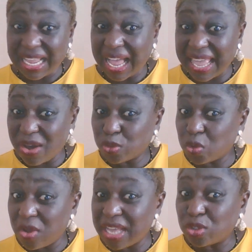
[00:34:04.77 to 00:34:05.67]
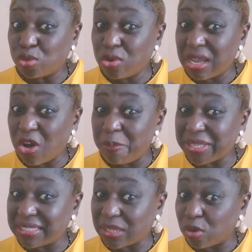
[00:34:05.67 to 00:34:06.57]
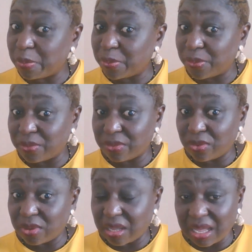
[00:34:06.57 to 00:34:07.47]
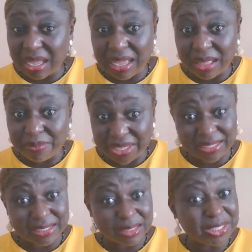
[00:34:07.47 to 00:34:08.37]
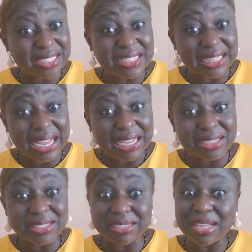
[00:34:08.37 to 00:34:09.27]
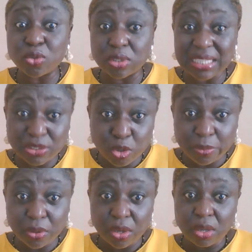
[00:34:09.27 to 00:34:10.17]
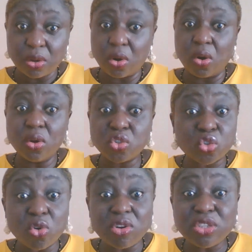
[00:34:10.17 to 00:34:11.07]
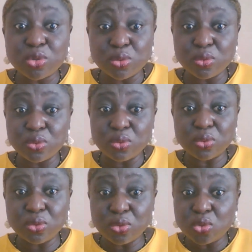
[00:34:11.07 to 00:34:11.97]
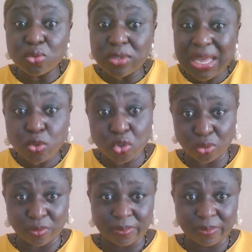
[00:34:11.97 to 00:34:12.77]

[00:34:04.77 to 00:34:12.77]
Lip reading: I also earn through helping startup businesses that are trying to start up or struggling to scale through.